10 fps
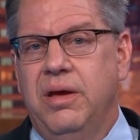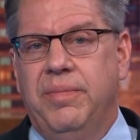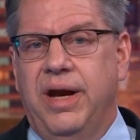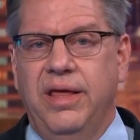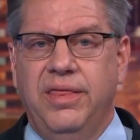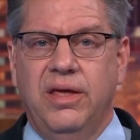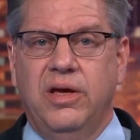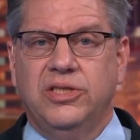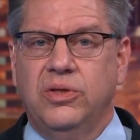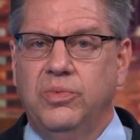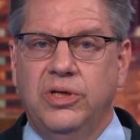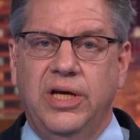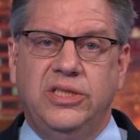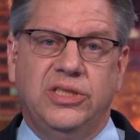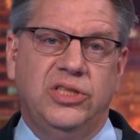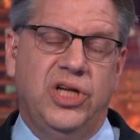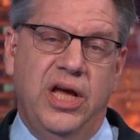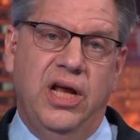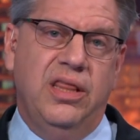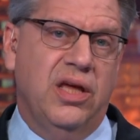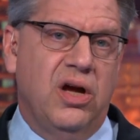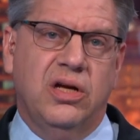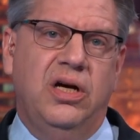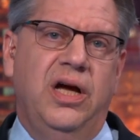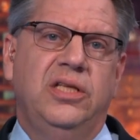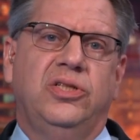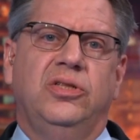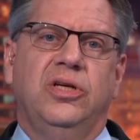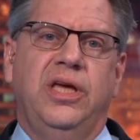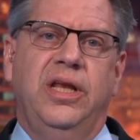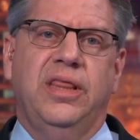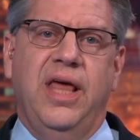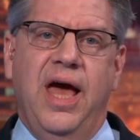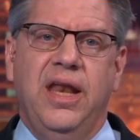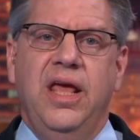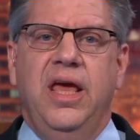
but I think as it relates to China, I think our clients are looking at that,